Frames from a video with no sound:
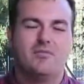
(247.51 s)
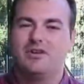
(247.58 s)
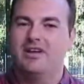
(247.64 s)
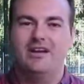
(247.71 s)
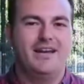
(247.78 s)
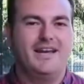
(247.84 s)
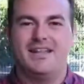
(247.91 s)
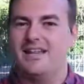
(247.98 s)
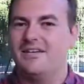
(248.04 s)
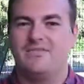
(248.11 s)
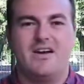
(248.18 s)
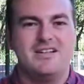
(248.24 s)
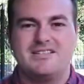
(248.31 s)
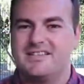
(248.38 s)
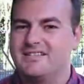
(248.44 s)
You don't need any of that
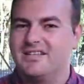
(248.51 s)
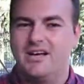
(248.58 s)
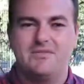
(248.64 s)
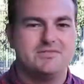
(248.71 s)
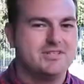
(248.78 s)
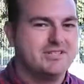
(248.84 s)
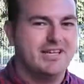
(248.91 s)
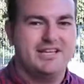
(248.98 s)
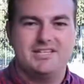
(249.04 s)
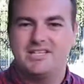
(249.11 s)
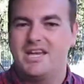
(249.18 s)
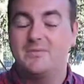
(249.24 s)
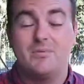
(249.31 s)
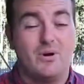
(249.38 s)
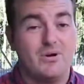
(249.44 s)
fancy stuff. Just any
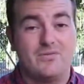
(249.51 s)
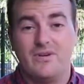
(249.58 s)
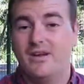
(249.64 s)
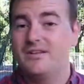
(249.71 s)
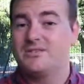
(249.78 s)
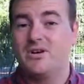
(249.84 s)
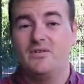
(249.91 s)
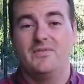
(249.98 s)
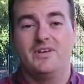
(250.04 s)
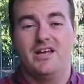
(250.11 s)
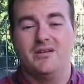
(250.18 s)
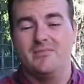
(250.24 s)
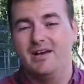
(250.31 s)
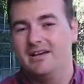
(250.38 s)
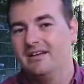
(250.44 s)
cheap old phone. It's got a
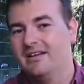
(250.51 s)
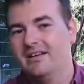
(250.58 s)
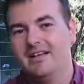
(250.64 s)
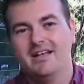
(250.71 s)
video, man.